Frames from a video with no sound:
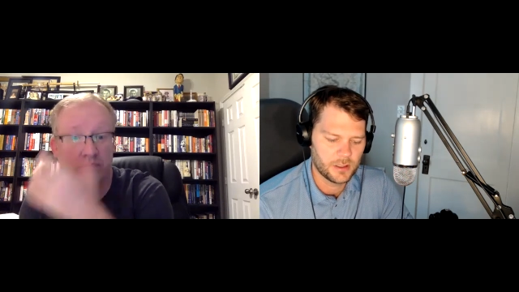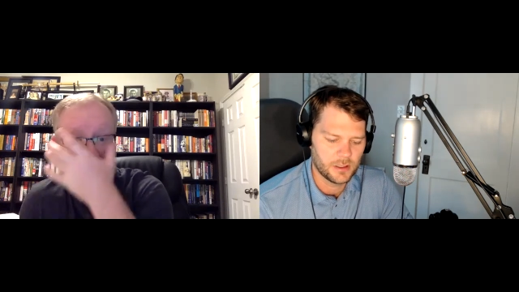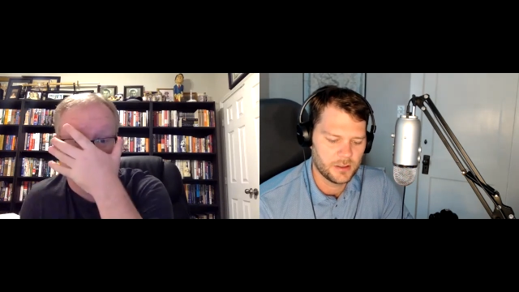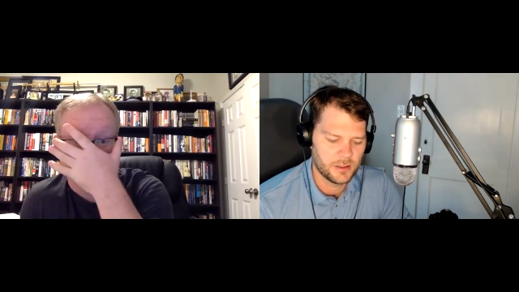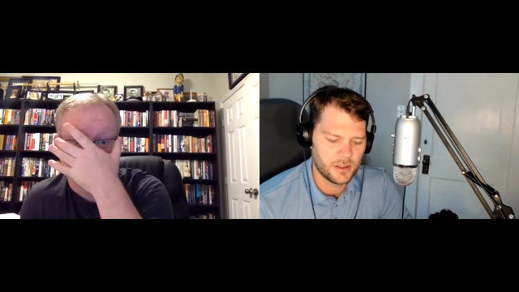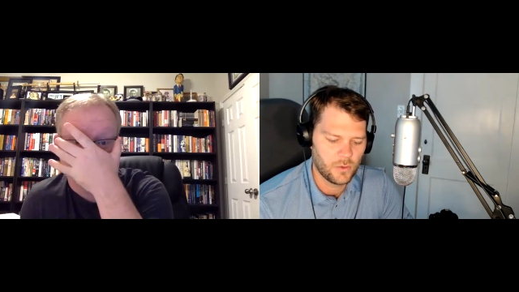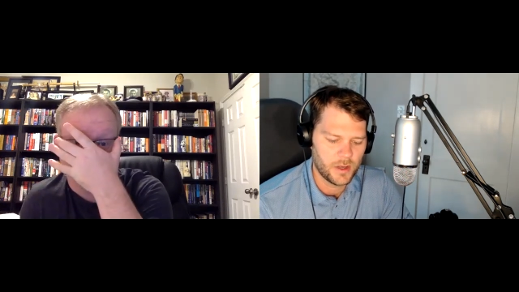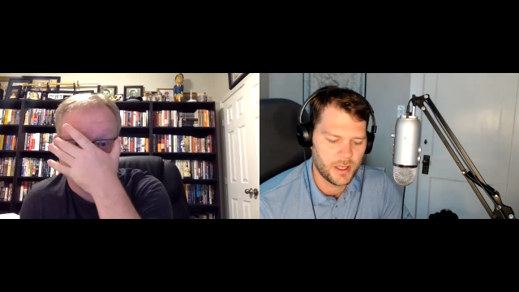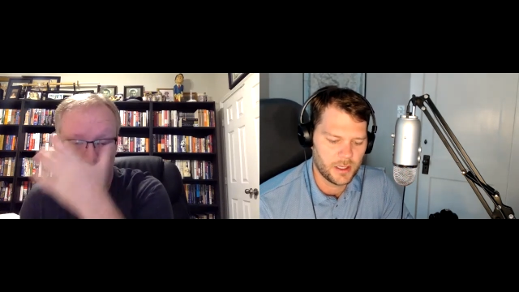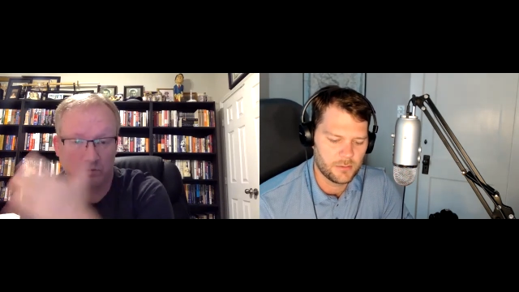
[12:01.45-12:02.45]
Speaker 1: uh, in a
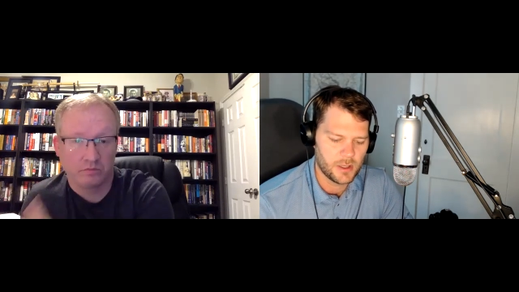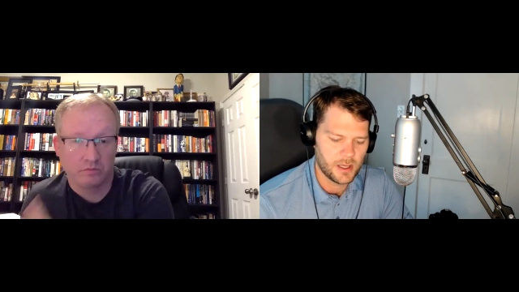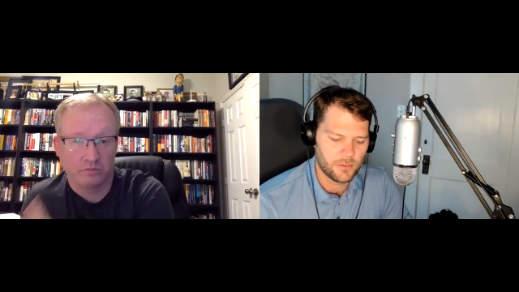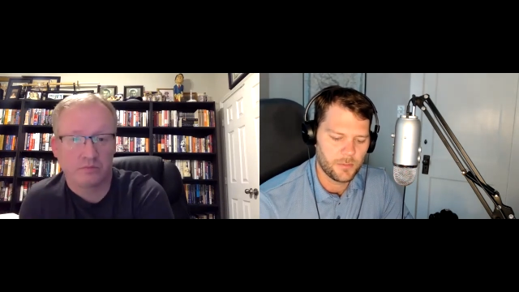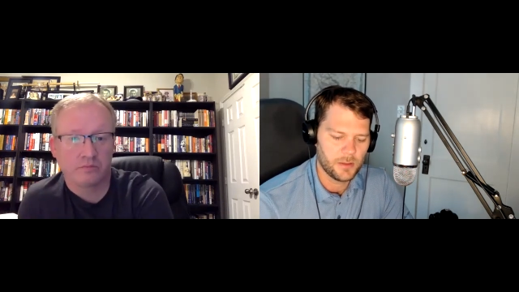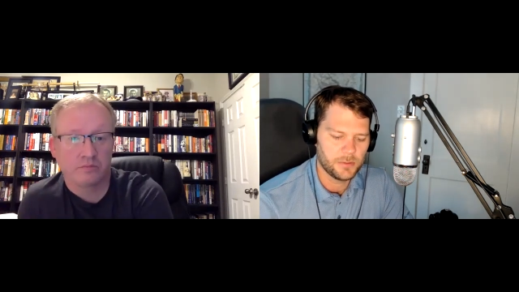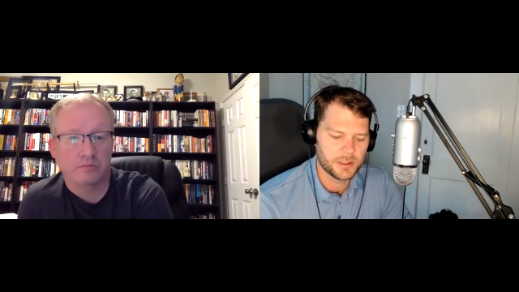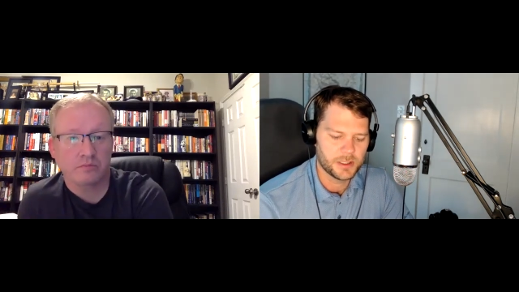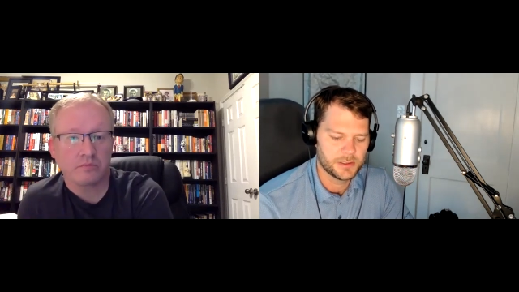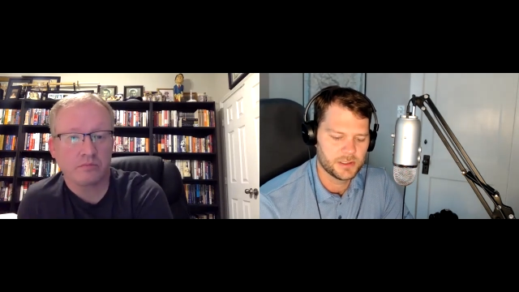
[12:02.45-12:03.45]
way. I mean, you had
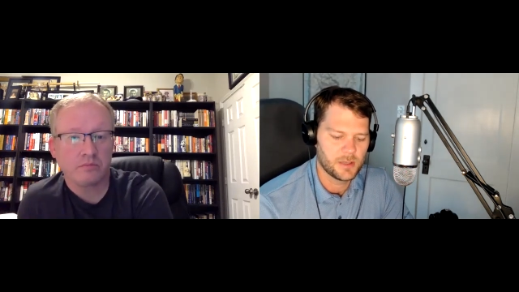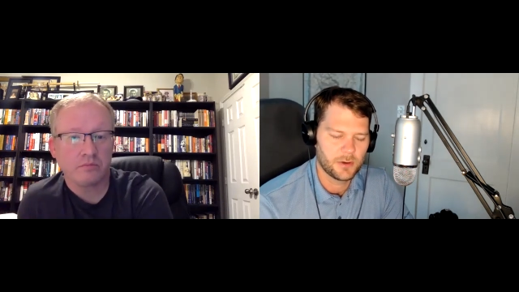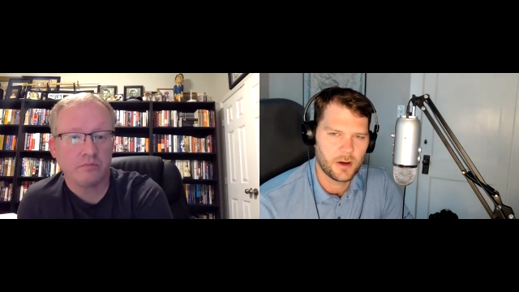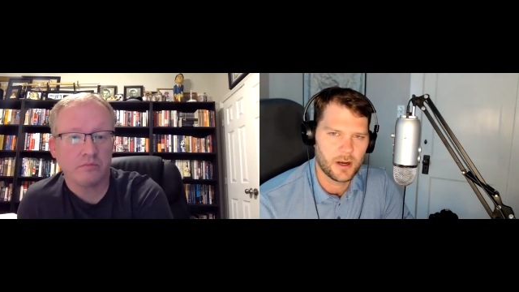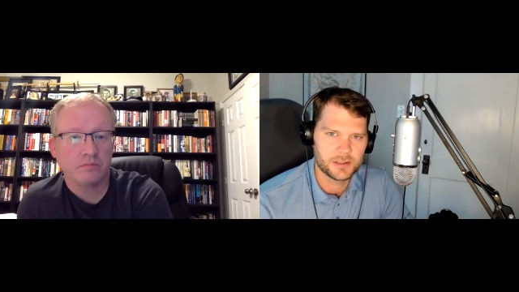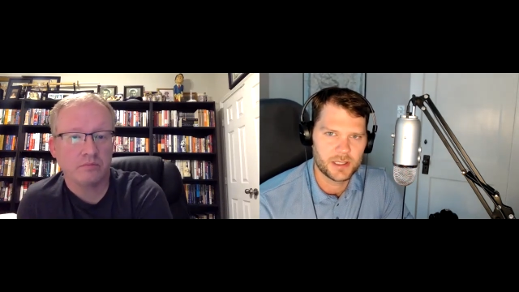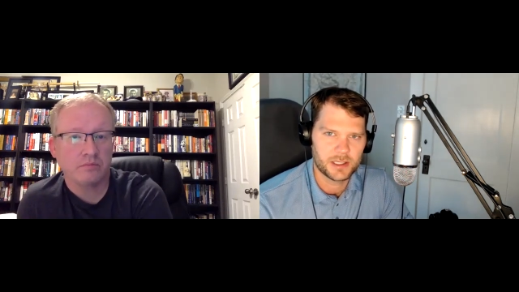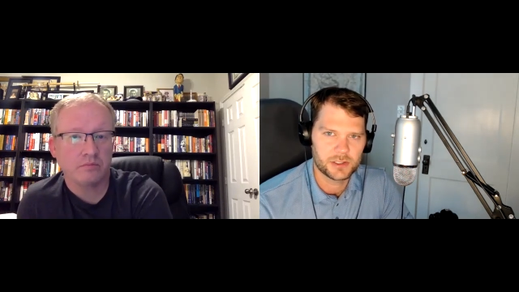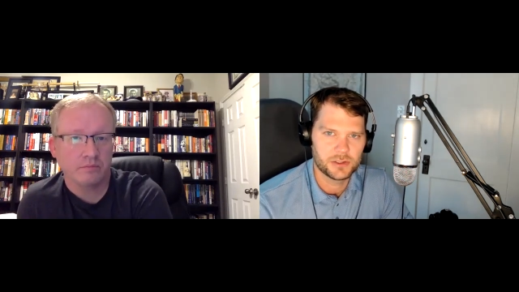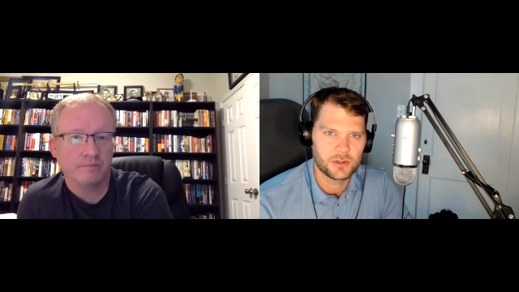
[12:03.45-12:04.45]
Republicans and Democrats
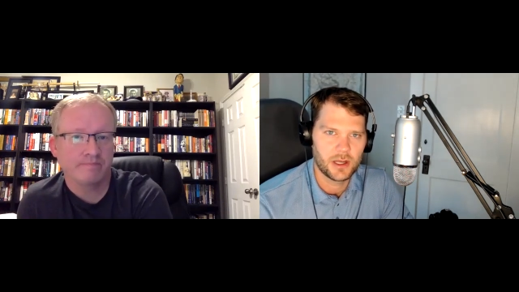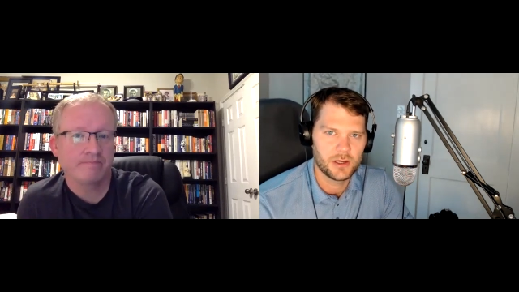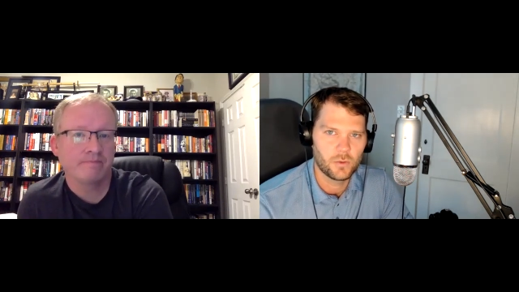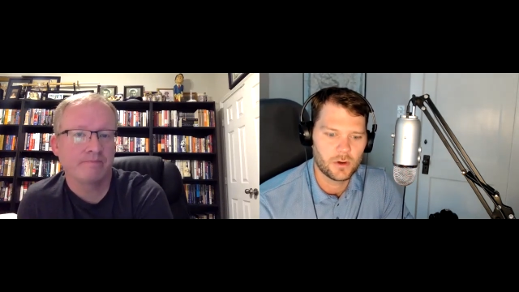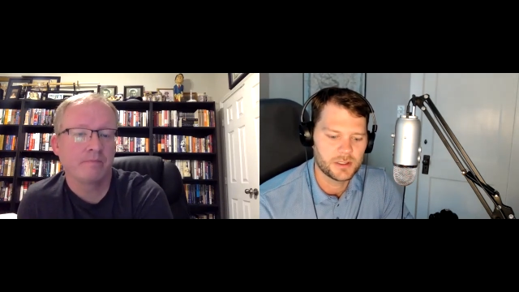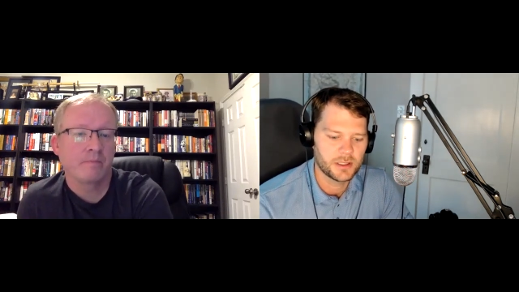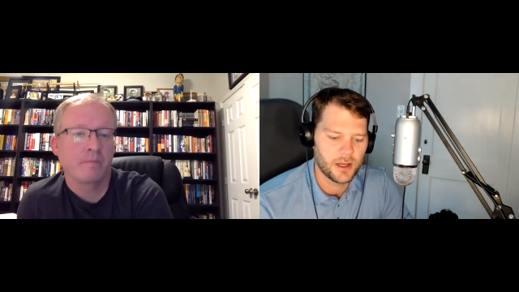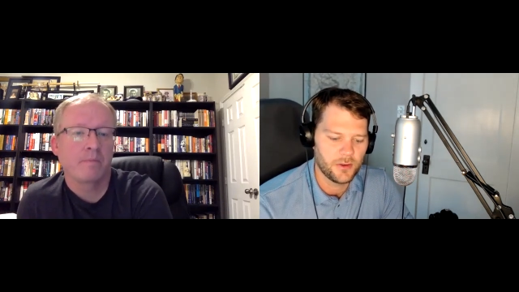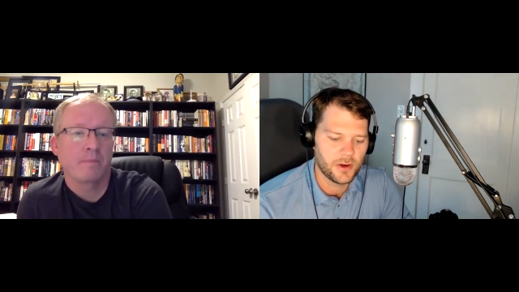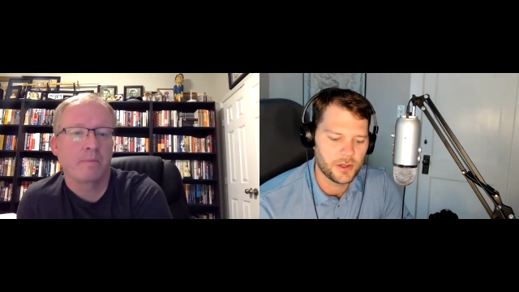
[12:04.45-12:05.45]
actually trying to work
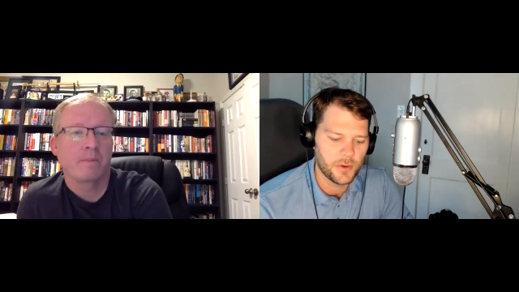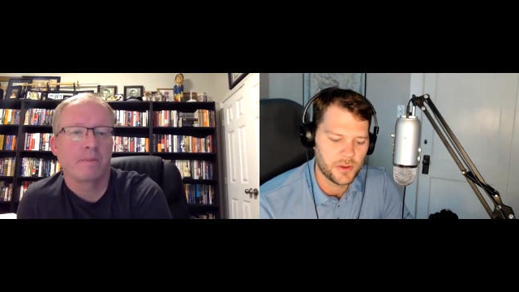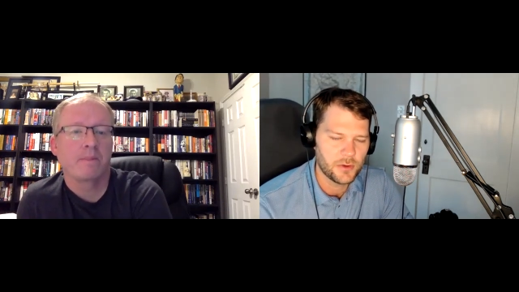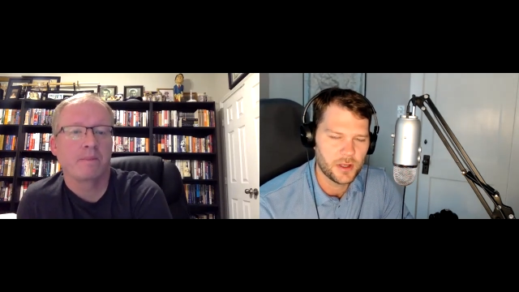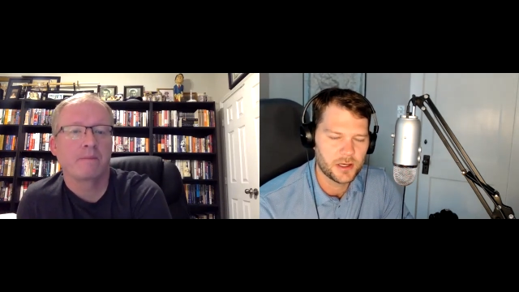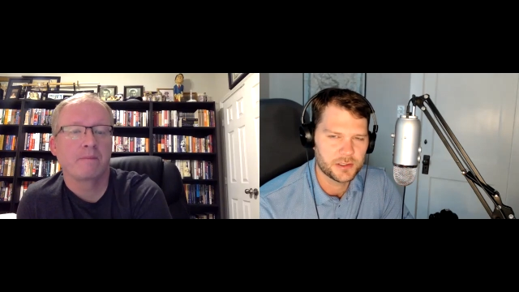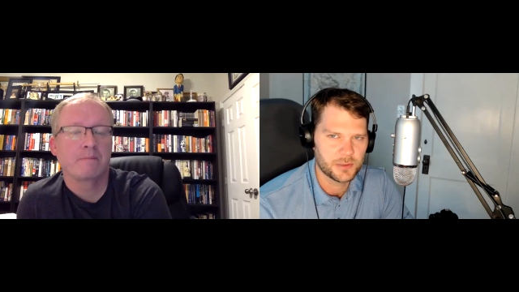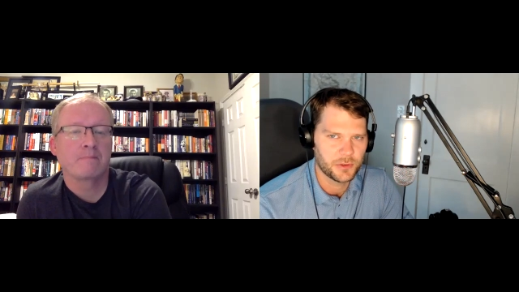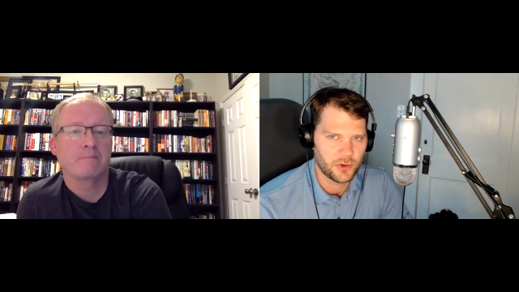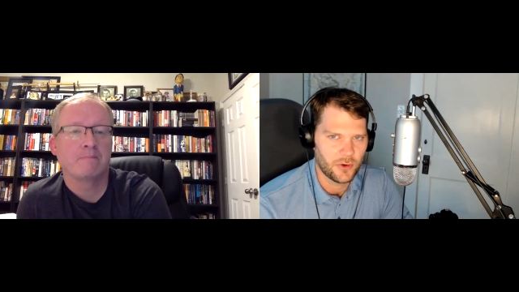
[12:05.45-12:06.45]
together, and you you get into
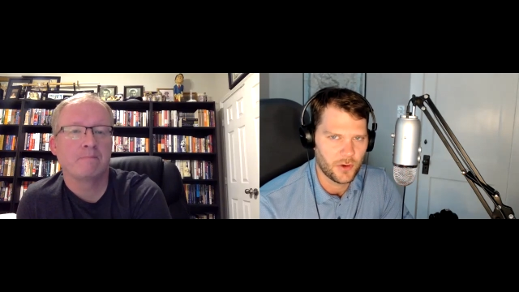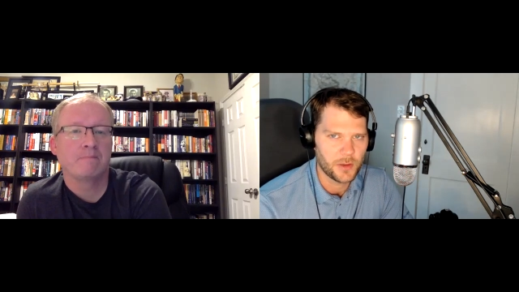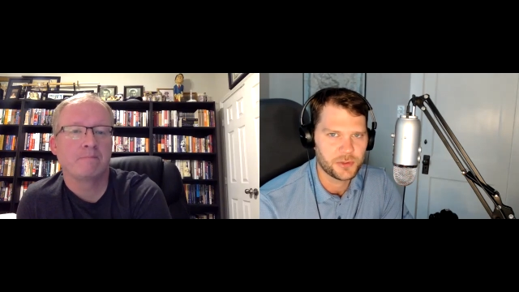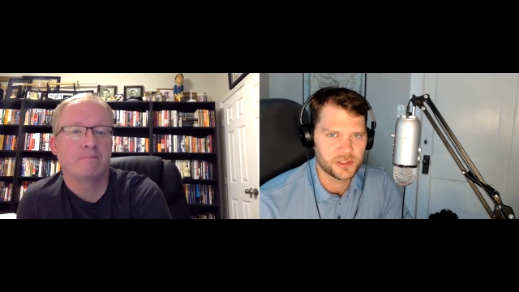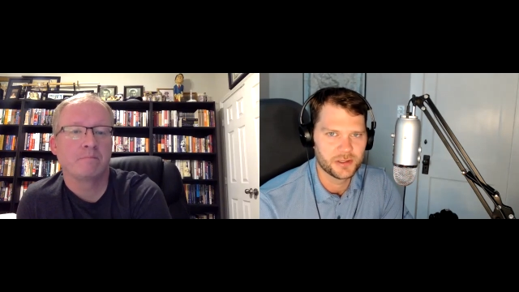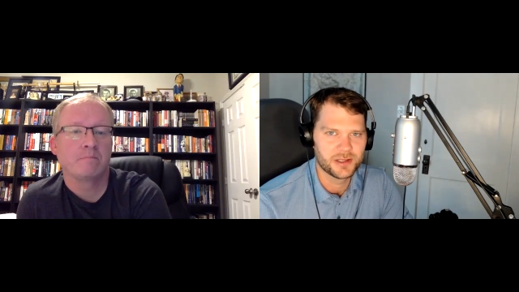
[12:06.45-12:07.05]
some of the corruption